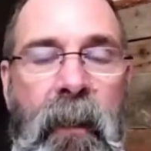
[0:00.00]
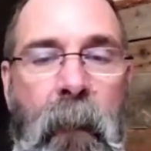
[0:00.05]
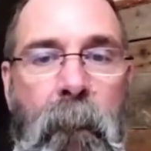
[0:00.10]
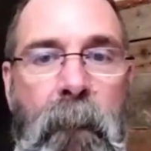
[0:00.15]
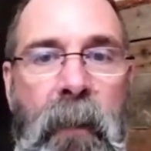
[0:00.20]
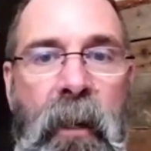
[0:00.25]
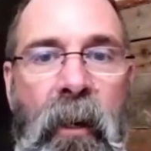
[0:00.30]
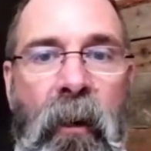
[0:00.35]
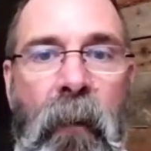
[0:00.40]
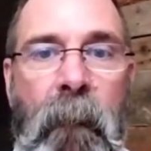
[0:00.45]
up like
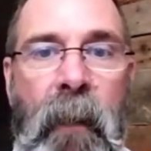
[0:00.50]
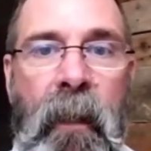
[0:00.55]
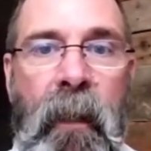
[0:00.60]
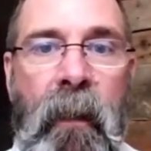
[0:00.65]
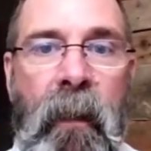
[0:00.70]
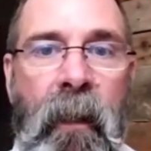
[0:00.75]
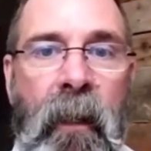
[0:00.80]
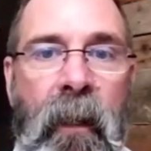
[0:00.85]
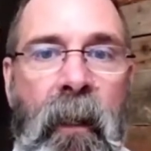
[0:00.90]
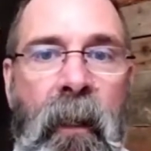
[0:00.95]
a
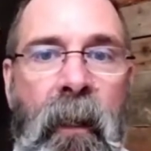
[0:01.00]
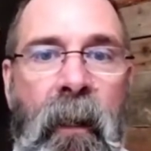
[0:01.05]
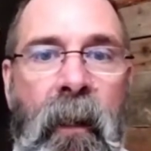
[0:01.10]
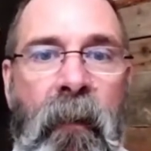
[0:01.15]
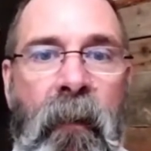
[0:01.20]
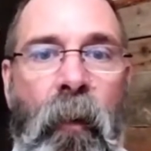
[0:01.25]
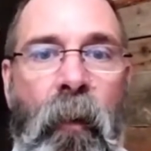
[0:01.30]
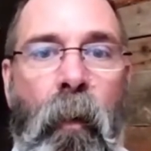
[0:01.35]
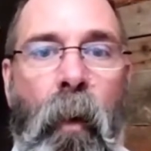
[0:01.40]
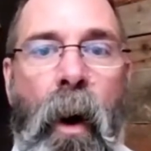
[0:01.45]
pyramid,
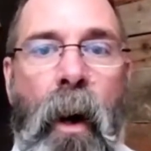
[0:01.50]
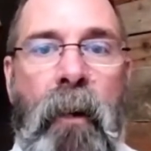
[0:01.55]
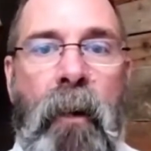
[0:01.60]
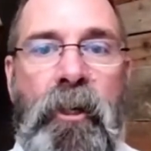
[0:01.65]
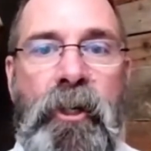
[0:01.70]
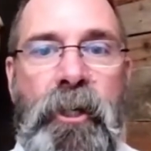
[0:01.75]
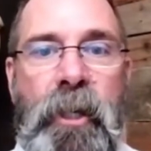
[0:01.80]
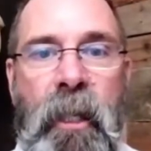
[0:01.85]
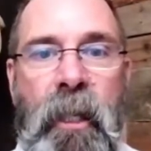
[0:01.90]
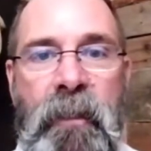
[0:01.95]
the
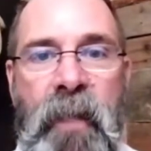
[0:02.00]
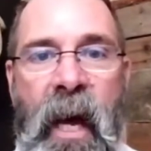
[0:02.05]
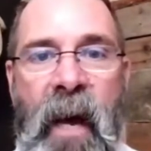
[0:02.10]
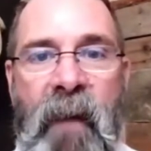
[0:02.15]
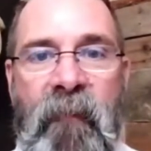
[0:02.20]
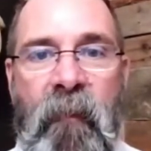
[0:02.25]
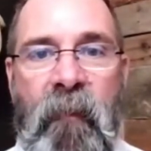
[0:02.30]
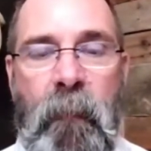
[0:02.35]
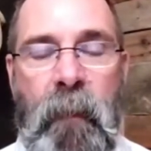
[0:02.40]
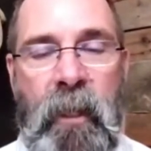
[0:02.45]
water sheds
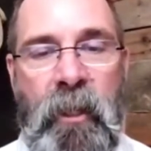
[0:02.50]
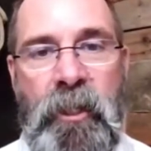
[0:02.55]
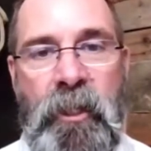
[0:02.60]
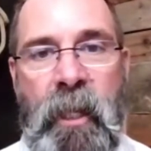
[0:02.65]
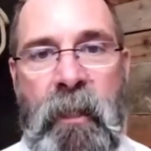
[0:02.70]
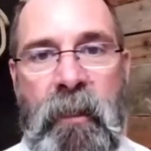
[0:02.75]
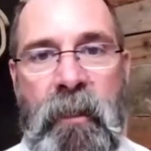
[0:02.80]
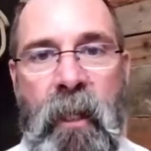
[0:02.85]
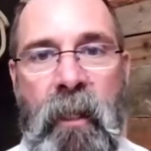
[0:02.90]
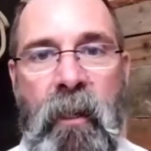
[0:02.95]
off of them, but it
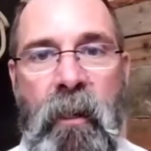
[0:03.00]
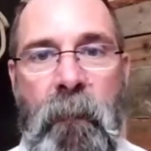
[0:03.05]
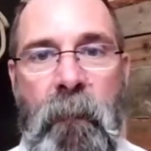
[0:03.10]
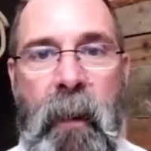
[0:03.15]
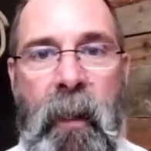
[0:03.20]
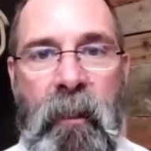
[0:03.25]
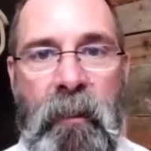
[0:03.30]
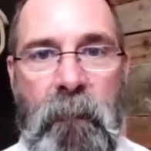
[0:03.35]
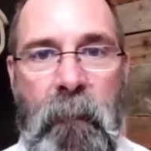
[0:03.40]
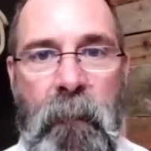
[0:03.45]
sheds onto the
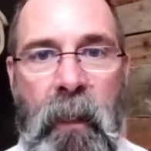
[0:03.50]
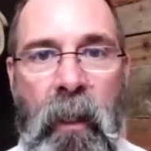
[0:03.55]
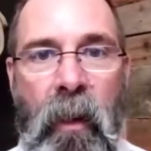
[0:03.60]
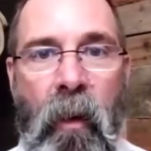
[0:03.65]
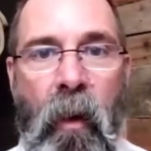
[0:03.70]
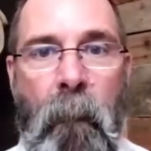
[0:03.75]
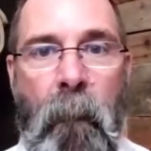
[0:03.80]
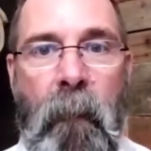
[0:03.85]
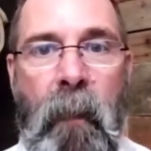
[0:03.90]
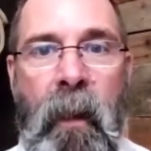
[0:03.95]
bales
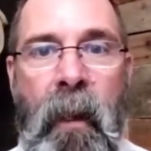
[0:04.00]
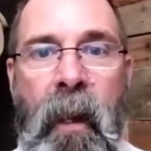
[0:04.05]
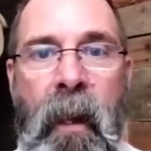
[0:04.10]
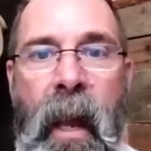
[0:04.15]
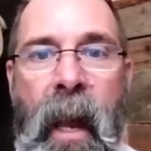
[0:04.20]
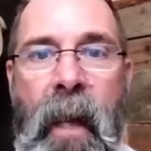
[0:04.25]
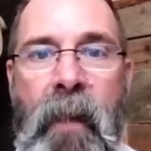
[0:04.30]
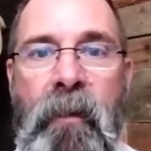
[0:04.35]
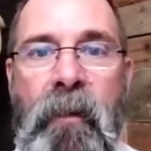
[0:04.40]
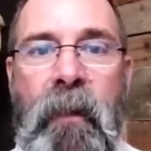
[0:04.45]
below,
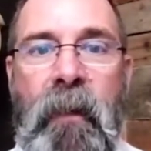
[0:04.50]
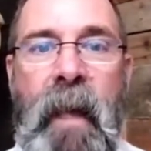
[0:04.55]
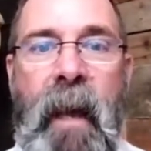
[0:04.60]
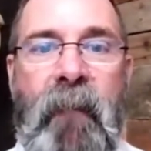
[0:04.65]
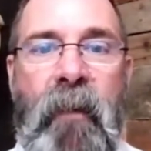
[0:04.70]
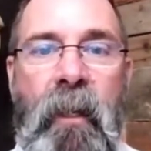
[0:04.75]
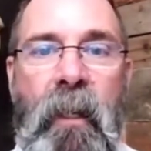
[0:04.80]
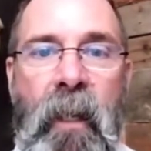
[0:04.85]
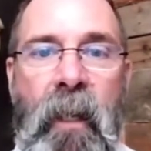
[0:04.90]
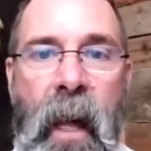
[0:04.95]
and you'll
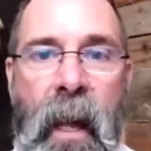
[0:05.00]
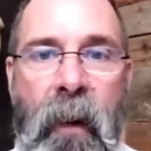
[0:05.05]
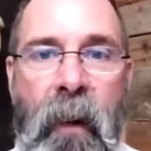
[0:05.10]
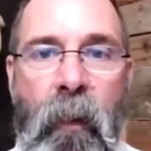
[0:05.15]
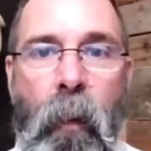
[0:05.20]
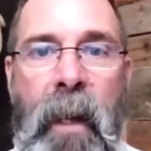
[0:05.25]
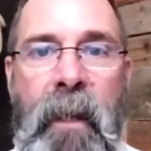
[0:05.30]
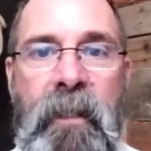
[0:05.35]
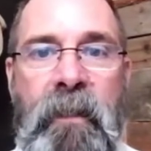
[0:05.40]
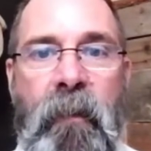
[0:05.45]
have a lot
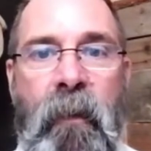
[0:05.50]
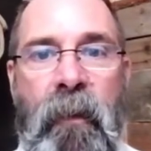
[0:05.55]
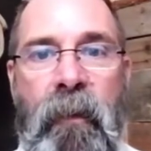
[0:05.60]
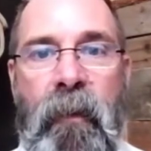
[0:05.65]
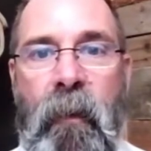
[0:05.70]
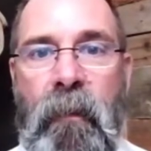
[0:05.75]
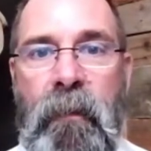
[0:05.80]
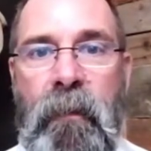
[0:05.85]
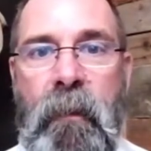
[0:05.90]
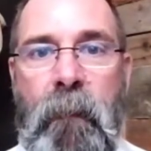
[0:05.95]
of waste
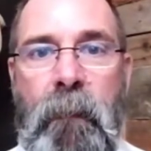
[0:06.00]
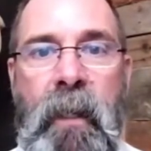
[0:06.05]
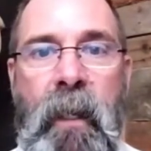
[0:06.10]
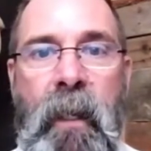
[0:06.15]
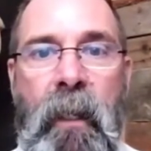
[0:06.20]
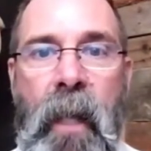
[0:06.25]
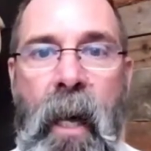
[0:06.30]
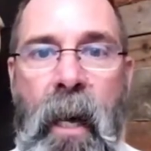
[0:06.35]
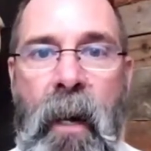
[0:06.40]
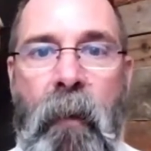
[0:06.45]
with those. There'll be
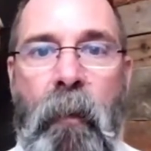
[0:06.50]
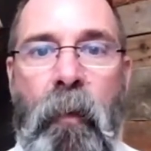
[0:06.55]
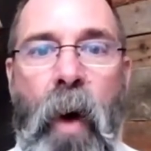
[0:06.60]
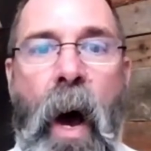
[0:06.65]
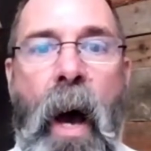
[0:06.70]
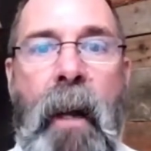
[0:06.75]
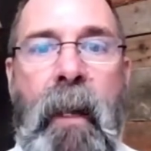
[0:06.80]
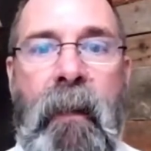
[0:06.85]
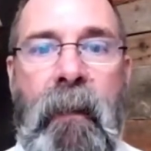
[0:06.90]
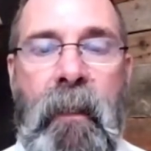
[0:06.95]
a lot of
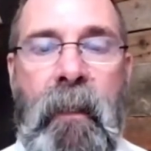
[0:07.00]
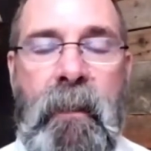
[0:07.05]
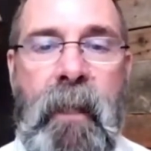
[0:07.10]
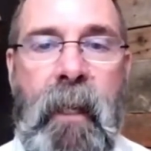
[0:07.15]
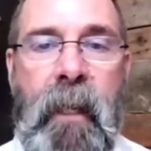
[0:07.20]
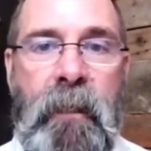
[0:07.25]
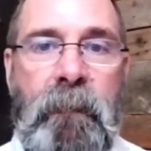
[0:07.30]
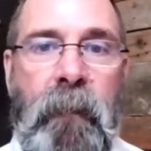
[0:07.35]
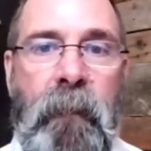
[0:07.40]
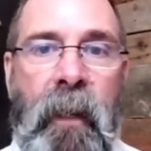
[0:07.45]
rotting that
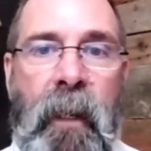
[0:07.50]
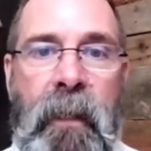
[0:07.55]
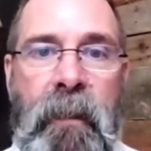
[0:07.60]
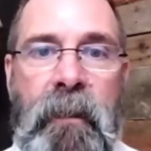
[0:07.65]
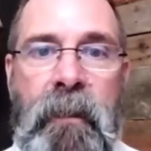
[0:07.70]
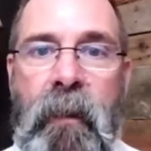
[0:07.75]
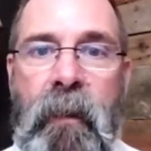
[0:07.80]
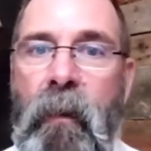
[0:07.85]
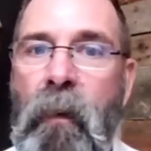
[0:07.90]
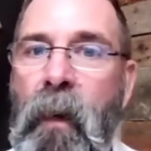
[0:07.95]
takes
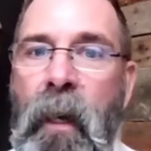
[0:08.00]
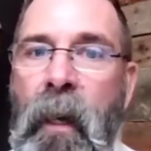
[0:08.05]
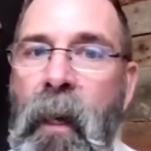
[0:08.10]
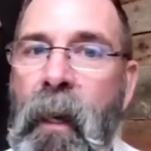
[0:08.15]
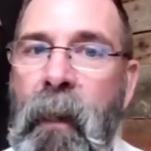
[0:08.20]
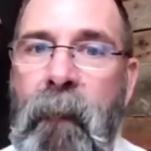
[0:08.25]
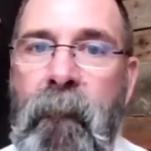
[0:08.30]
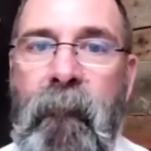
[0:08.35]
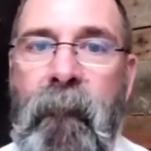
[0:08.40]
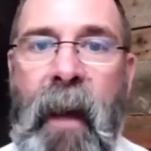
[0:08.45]
place. So
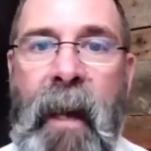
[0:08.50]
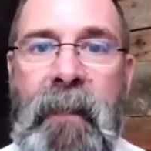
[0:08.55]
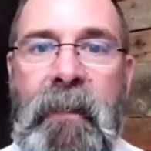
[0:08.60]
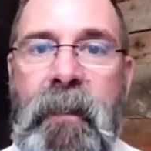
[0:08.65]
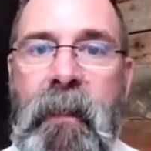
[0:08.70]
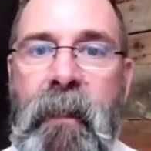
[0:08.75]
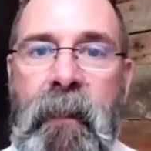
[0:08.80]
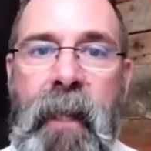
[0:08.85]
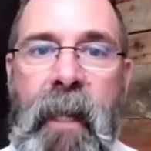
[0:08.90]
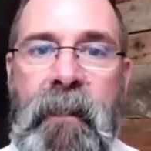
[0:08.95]

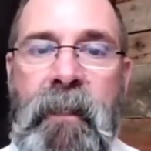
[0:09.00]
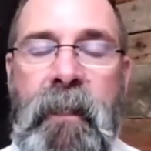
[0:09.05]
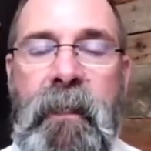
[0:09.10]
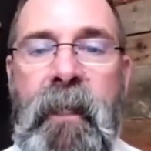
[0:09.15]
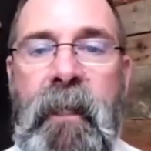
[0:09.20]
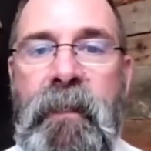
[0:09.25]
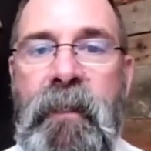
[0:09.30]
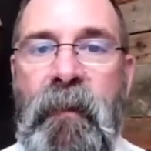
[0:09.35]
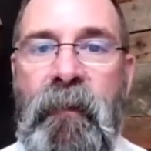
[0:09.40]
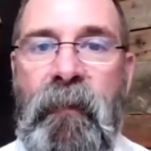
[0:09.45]
that's a that's a
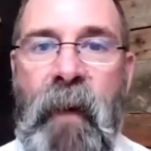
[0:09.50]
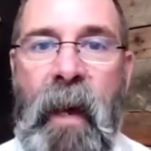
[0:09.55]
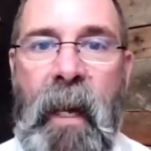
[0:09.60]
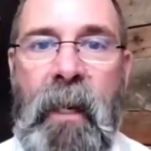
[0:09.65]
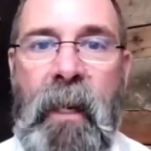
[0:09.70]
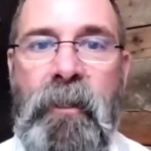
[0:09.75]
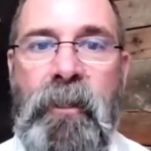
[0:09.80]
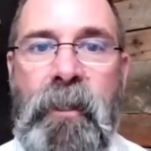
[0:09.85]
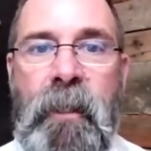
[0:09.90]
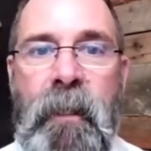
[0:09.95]

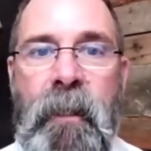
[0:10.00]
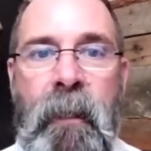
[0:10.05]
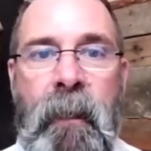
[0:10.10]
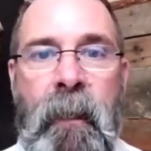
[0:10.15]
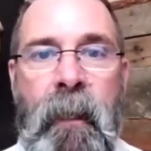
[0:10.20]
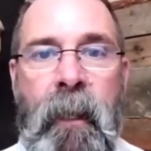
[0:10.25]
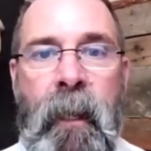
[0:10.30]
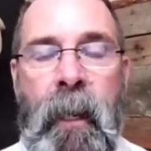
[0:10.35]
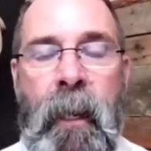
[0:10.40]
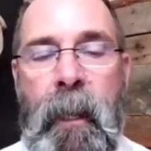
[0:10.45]
disadvantage.
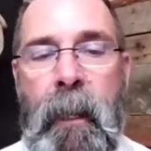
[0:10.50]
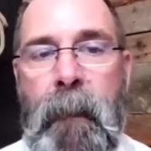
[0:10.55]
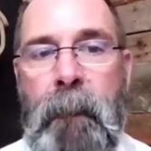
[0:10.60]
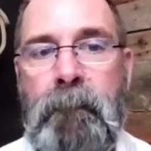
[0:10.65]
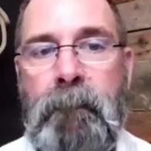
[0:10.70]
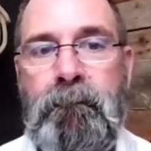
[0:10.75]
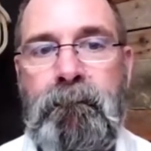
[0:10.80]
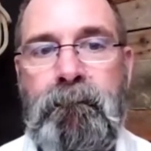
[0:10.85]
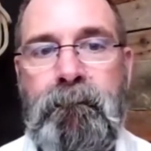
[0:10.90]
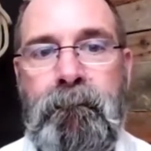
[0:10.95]

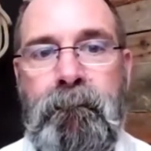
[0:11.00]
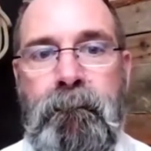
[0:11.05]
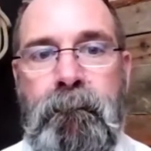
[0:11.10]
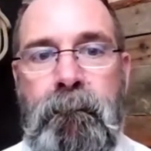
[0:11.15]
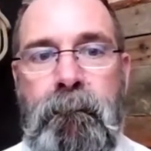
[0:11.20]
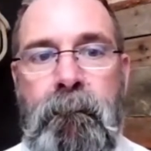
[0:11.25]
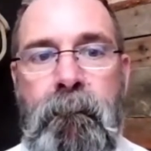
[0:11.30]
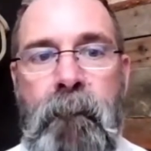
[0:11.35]
Um,